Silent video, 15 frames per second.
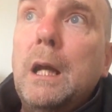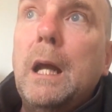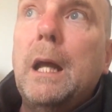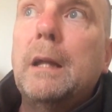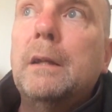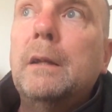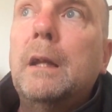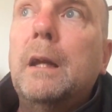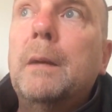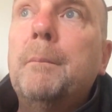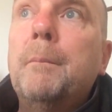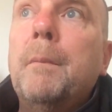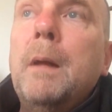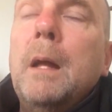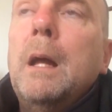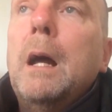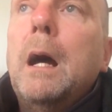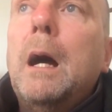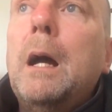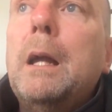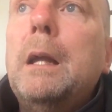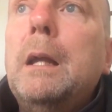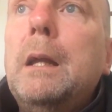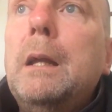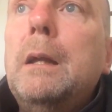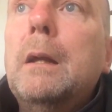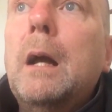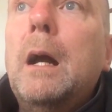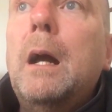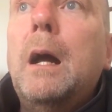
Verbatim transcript: and um, I.